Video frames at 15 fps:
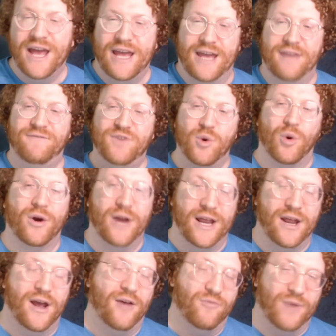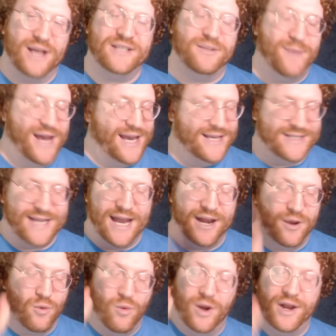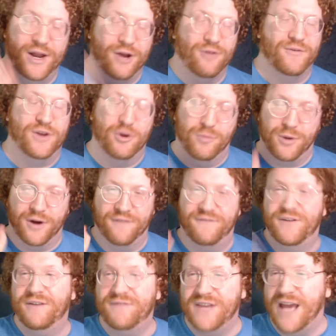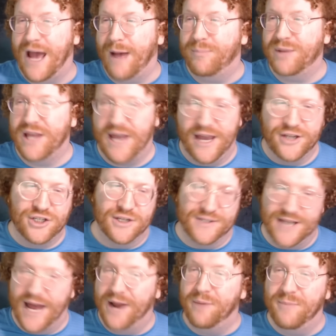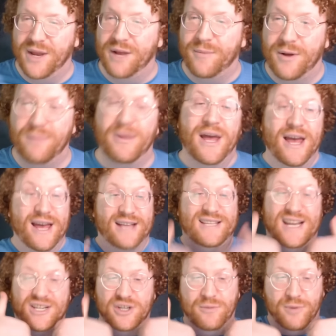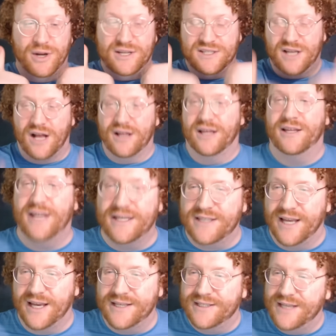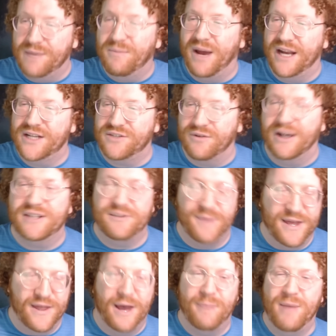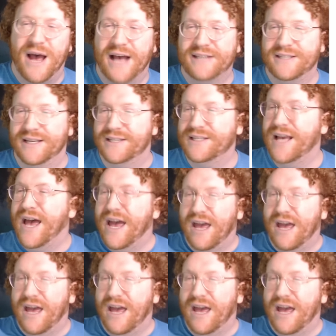If your resume is getting one interview per 50 applications at a minimum, it's actually pretty solid. That's like a C- resume that passes.